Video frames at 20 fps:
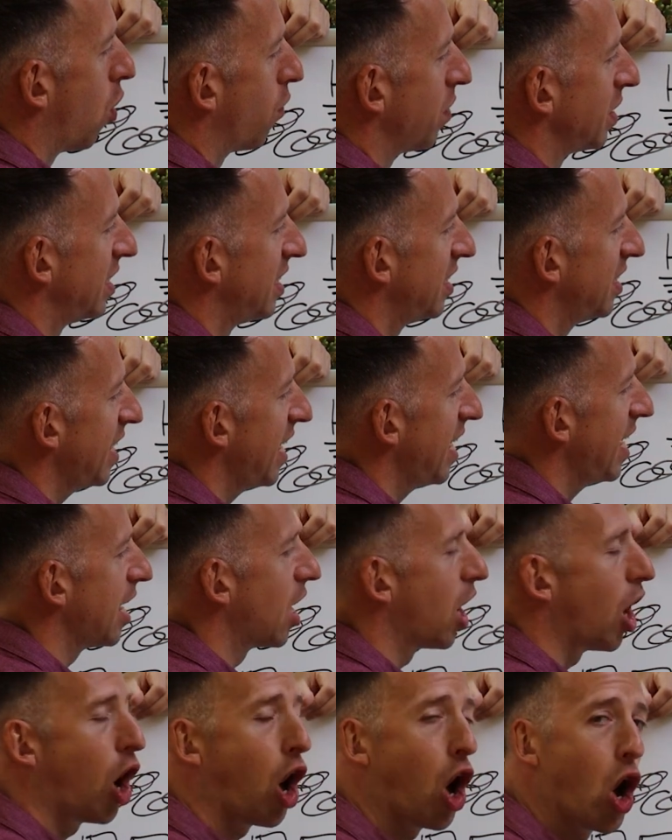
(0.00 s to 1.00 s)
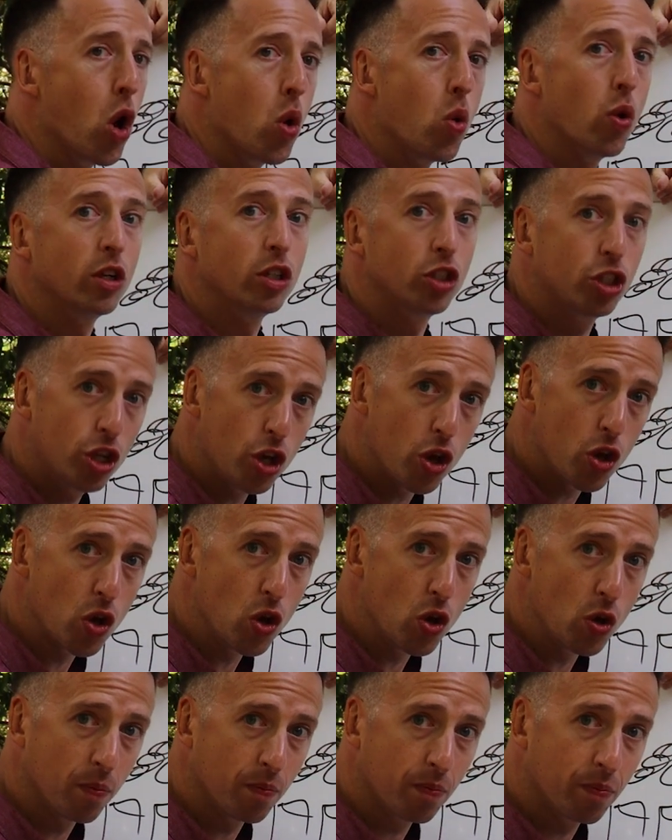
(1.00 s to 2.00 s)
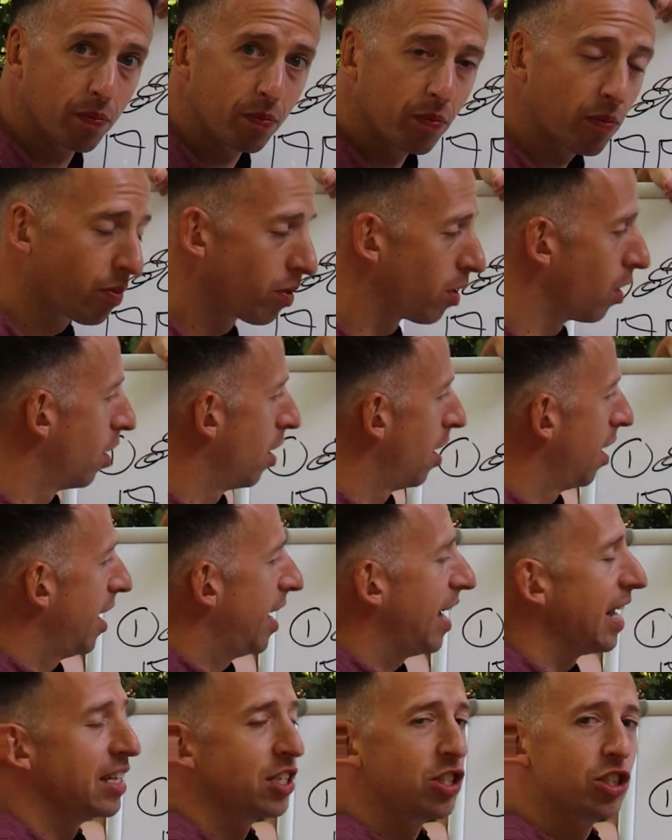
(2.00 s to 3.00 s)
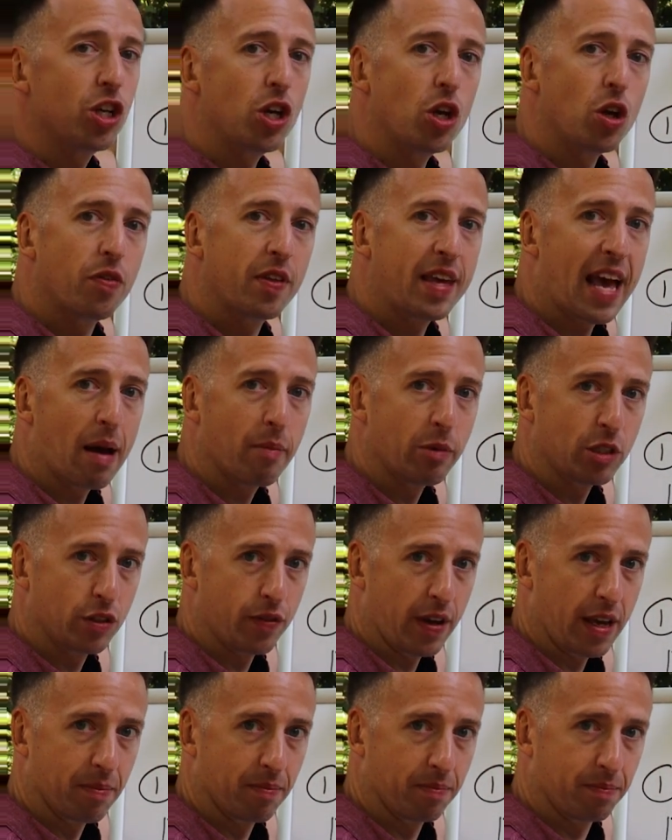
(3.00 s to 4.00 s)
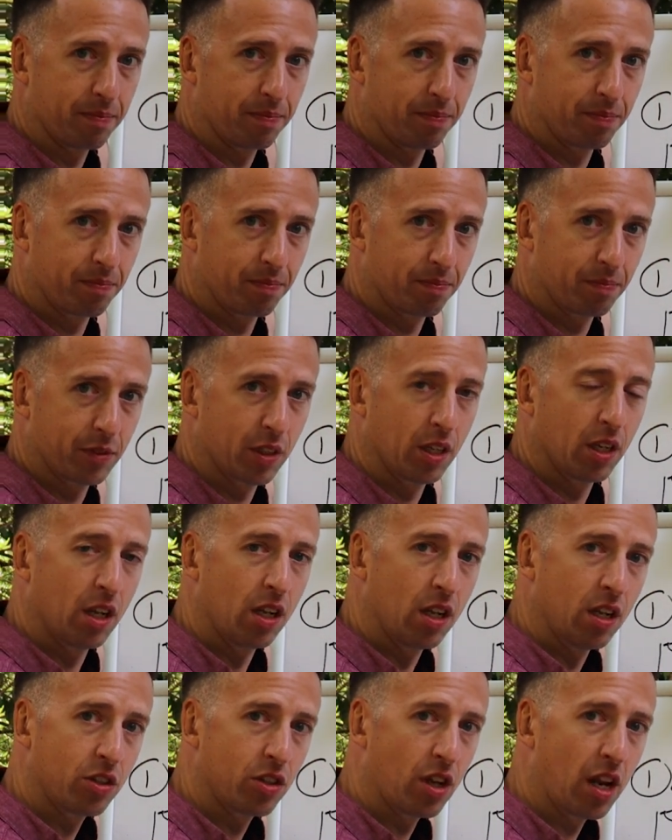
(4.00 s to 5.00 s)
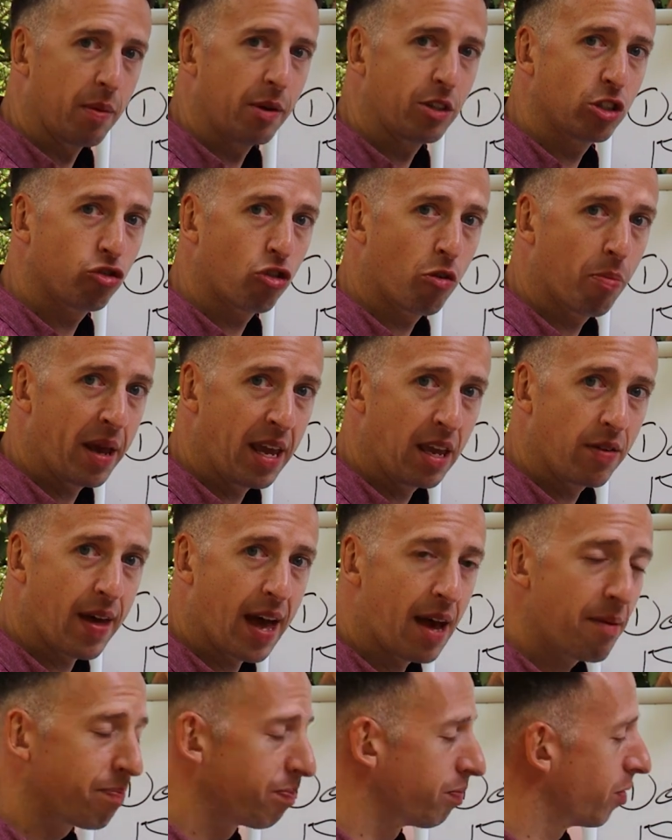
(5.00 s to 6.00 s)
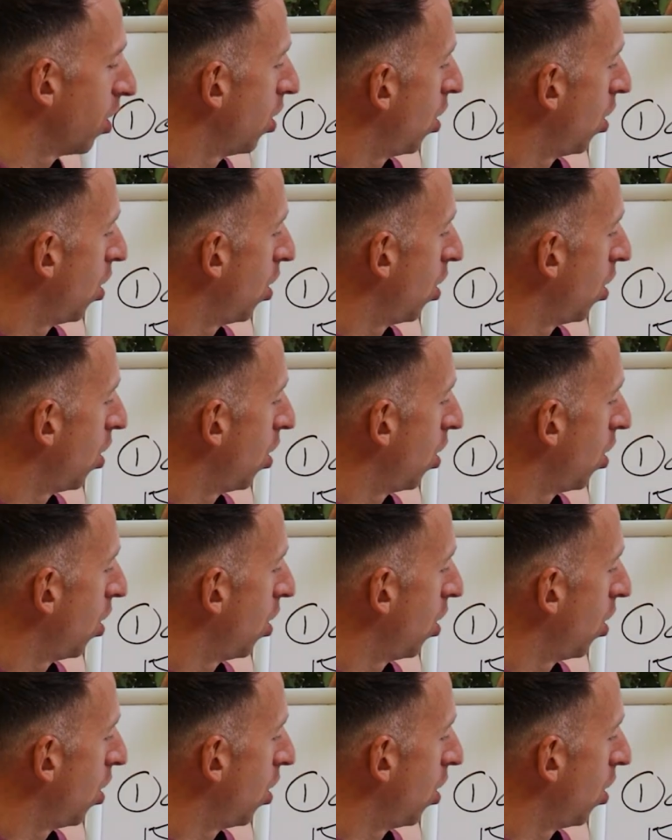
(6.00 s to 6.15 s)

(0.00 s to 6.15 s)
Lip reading: of CO2 into the atmosphere. So let me just repeat that.